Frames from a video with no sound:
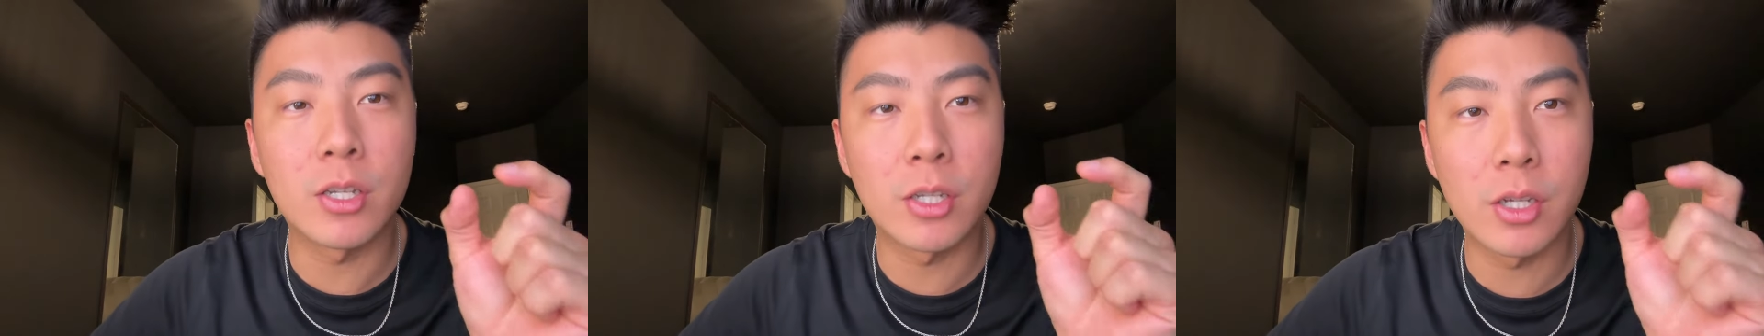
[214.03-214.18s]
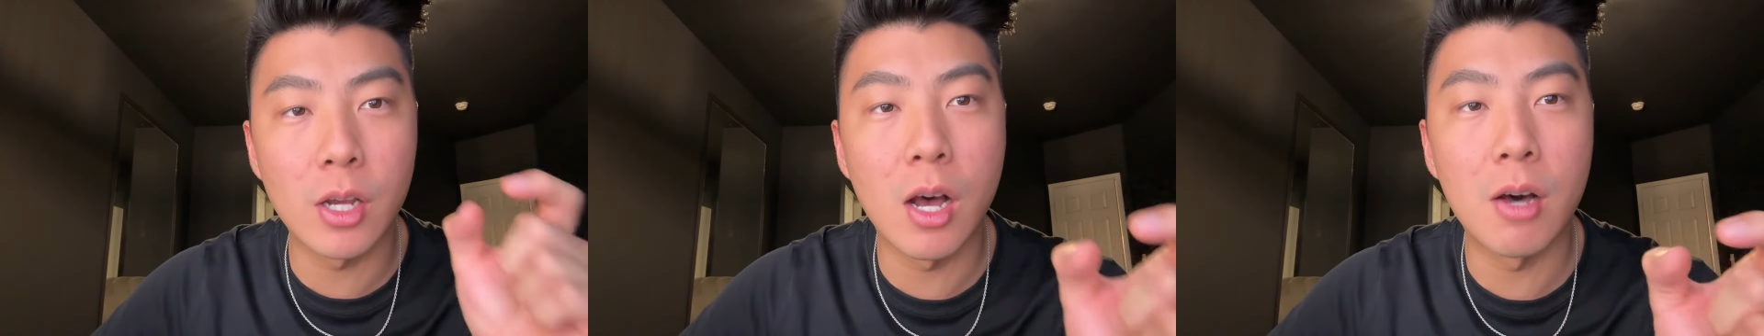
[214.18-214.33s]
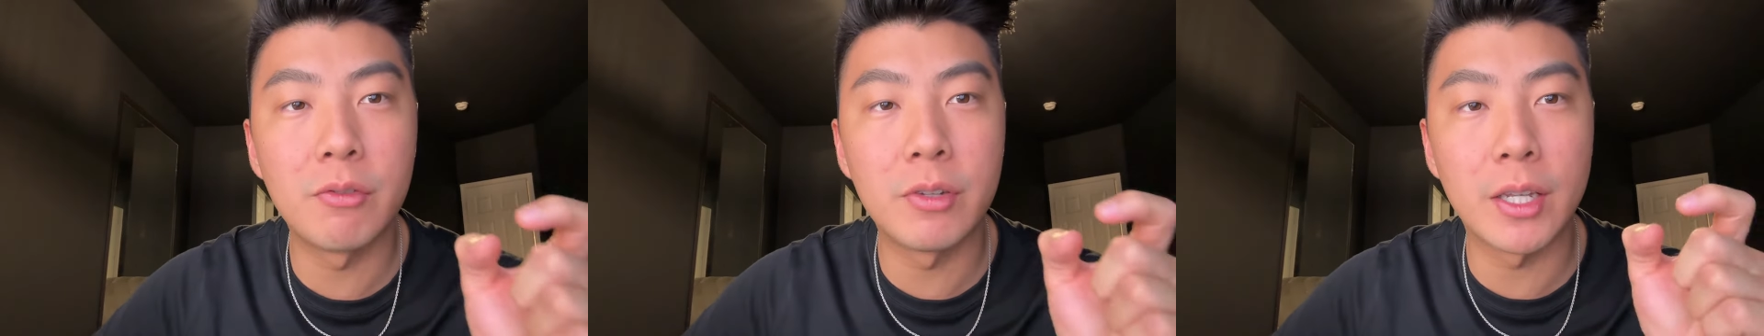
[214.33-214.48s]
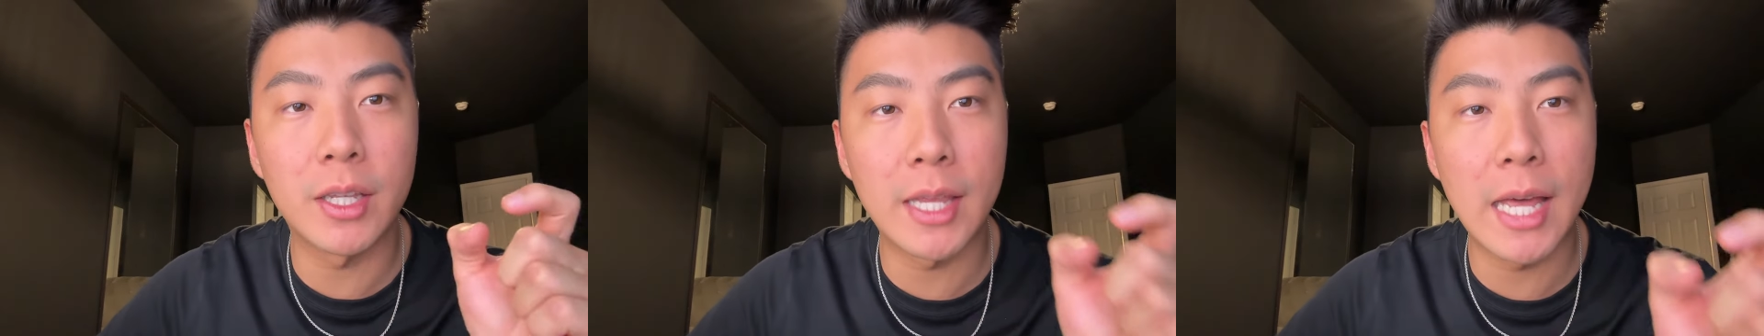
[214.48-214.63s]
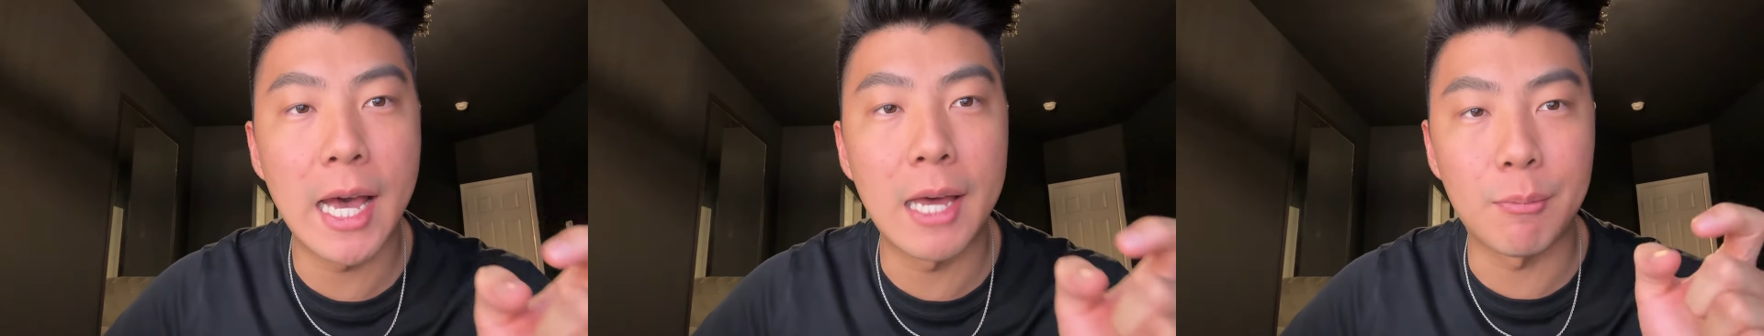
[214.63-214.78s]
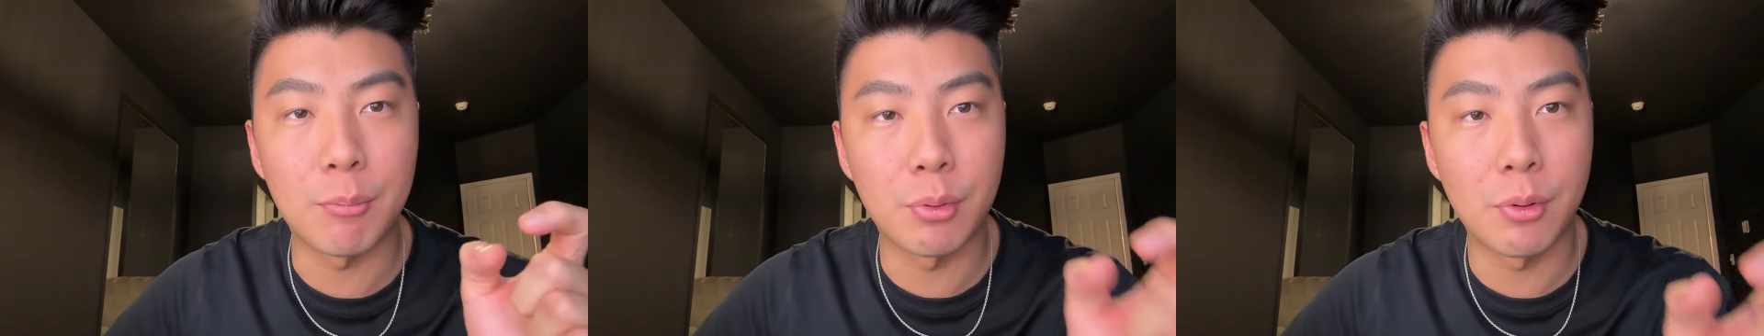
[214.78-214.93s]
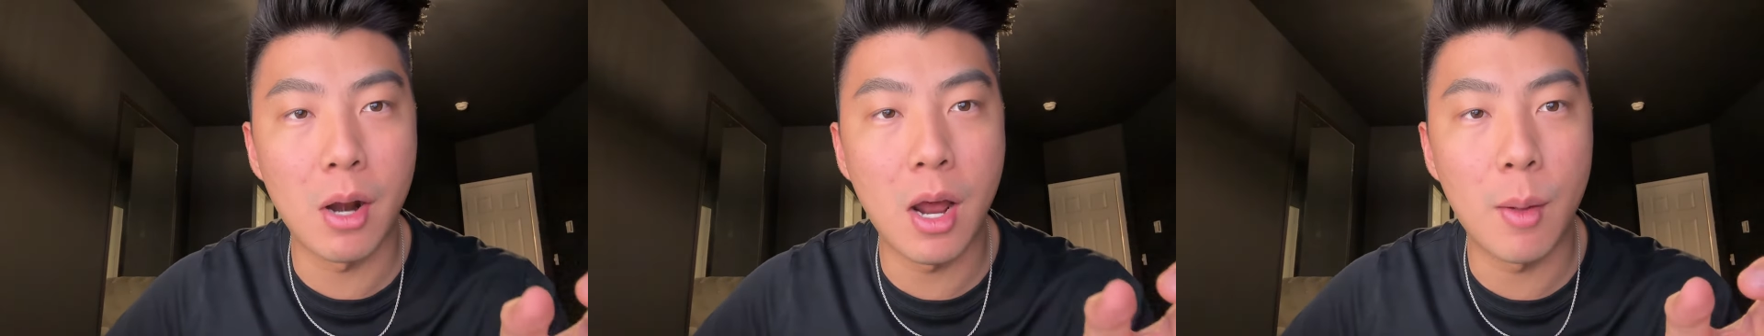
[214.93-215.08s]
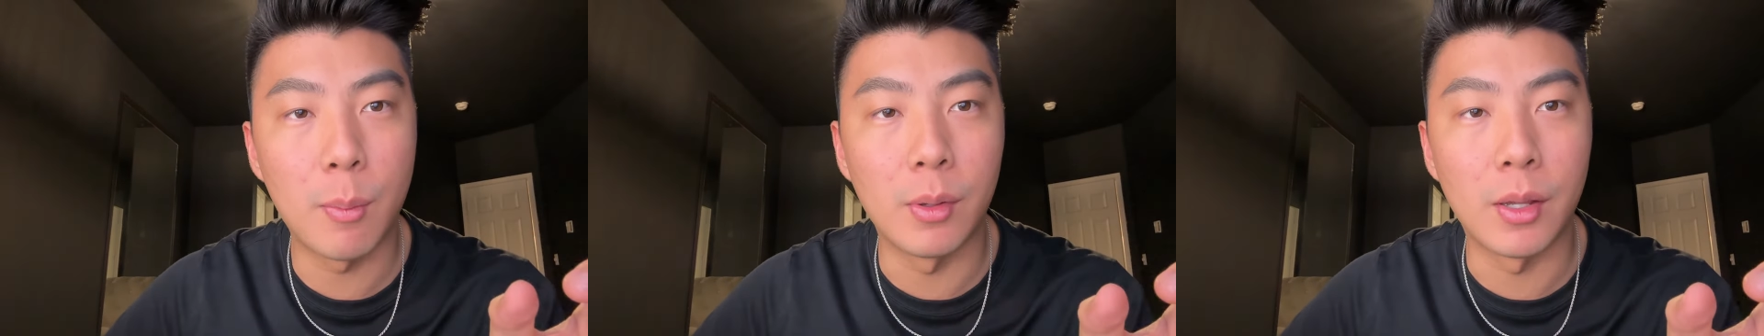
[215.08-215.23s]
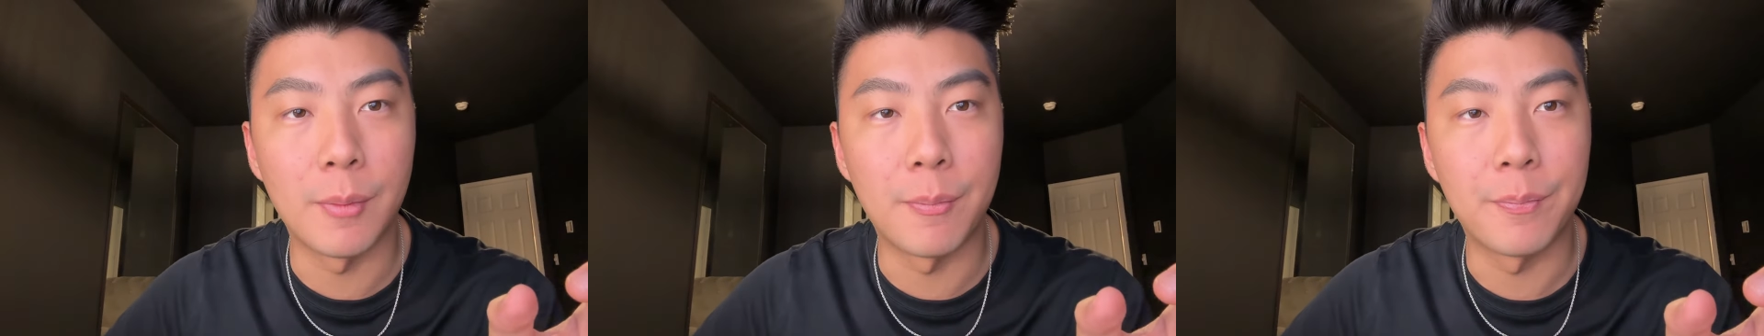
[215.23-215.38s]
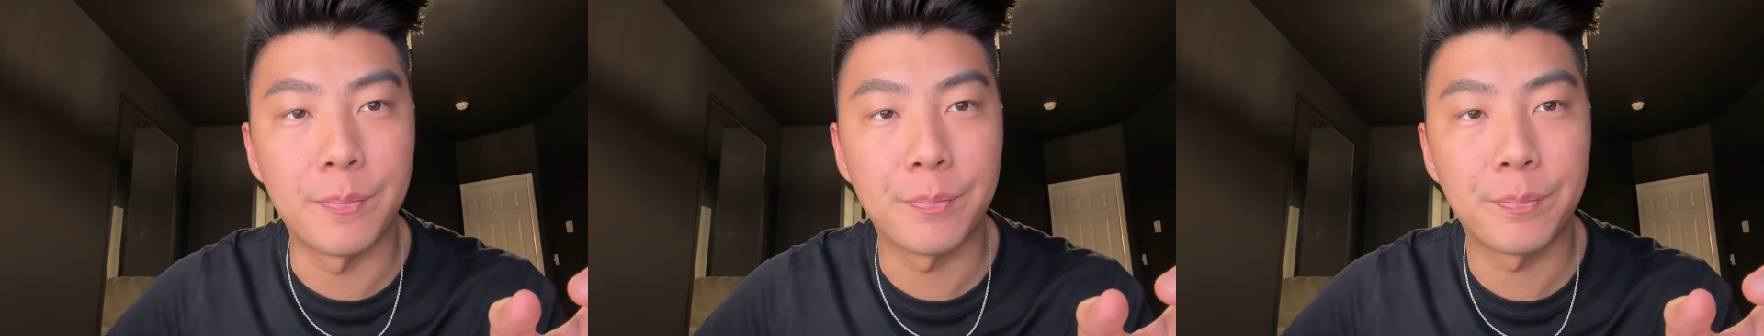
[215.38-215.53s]
solving that
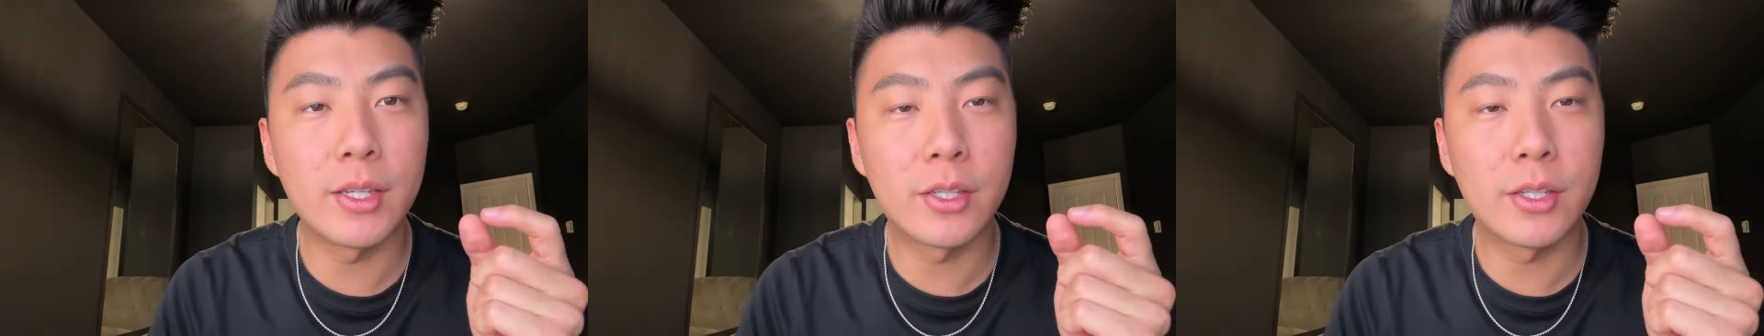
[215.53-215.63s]
problem.